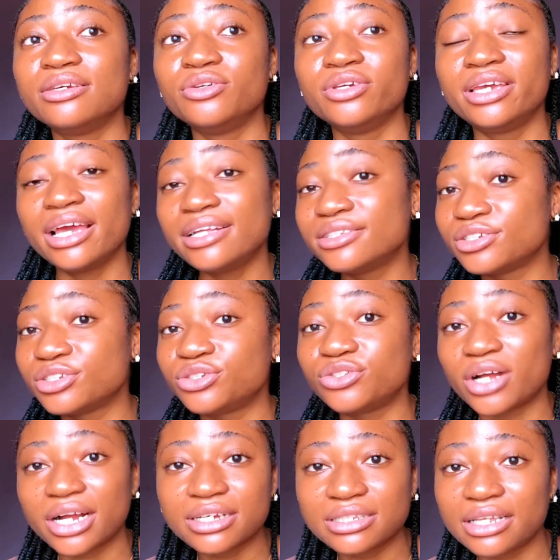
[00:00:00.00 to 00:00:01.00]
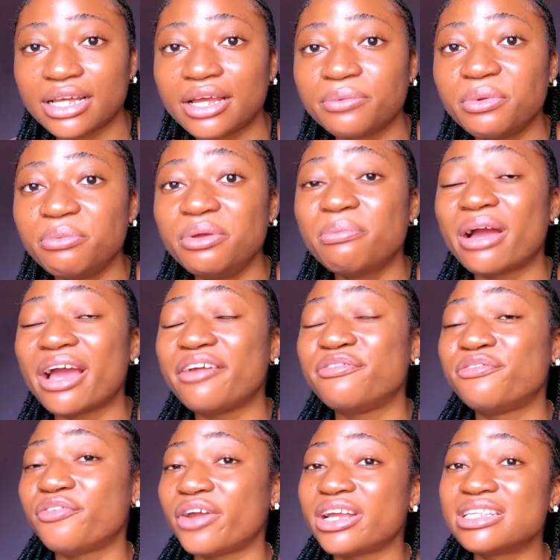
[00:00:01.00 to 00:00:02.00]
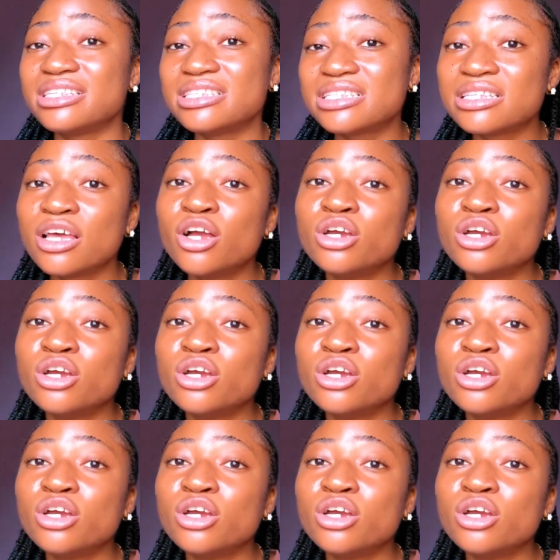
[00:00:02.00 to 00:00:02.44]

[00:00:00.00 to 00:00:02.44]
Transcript: get distracted, maybe by friends,